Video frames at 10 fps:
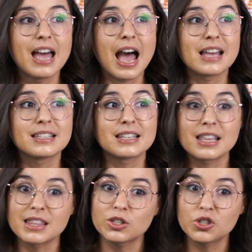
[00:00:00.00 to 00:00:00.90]
has,
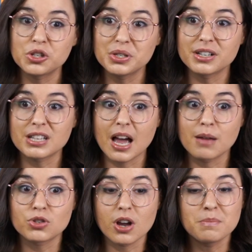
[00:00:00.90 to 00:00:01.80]
in this 2-year
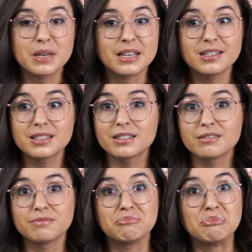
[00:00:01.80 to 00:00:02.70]
time jump, he's
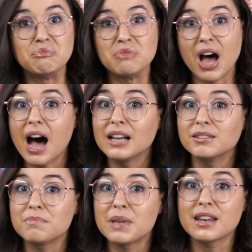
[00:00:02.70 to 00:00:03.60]

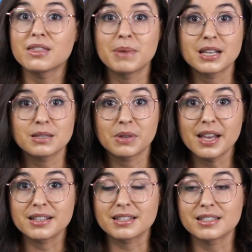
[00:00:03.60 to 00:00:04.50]
not been in the best
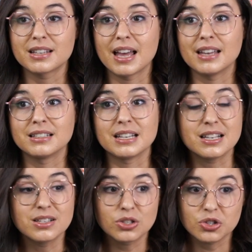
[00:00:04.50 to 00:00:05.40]
place and
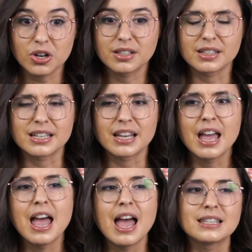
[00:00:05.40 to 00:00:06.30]
he's struggling.
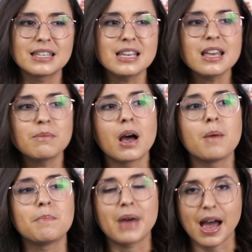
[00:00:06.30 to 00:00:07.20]
And seeing him
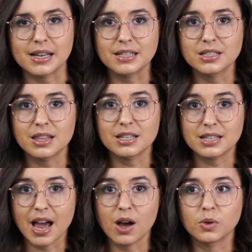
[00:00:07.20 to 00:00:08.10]
come back into the
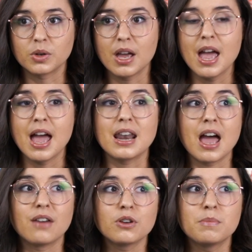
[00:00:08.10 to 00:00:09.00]
town and
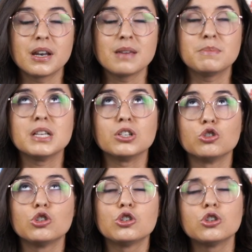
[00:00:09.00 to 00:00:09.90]
everybody being
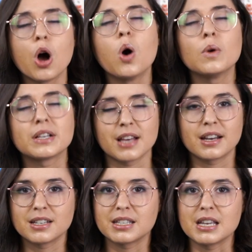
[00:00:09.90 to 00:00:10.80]
so
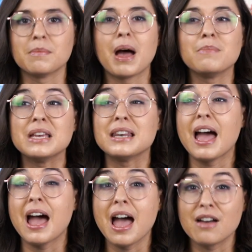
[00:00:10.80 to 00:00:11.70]
excited to see him, I mean
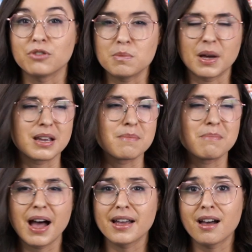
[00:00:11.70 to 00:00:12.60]
everybody,
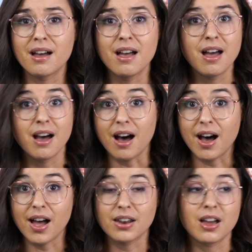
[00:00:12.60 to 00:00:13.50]
Maya,
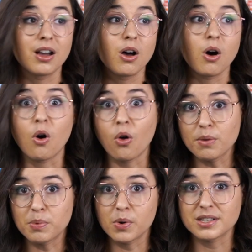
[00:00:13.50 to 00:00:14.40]
Anna, all
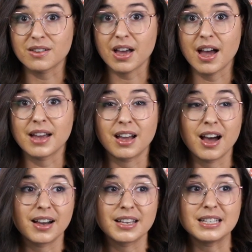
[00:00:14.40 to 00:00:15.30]
the boys on the
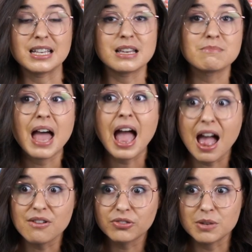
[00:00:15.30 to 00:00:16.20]
hockey team,
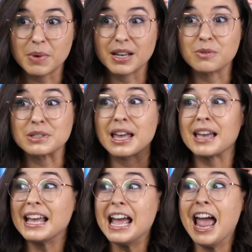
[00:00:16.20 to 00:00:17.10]
everybody was
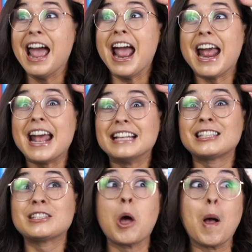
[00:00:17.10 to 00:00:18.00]
like,
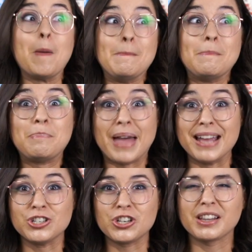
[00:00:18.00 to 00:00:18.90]
it's
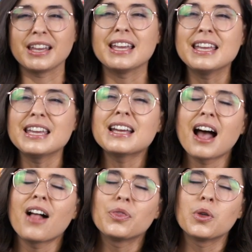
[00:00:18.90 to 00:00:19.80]
Benji. Like, he
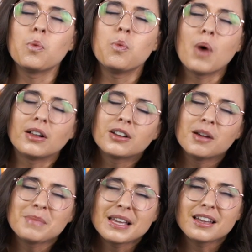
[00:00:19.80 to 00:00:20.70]
got the
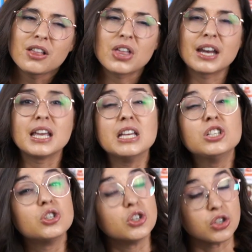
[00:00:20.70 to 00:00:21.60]
welcoming that he
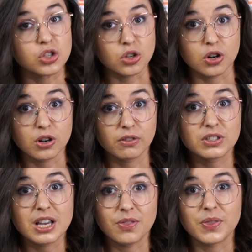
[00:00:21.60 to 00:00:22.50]

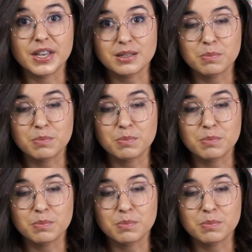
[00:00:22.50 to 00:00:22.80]
deserved in this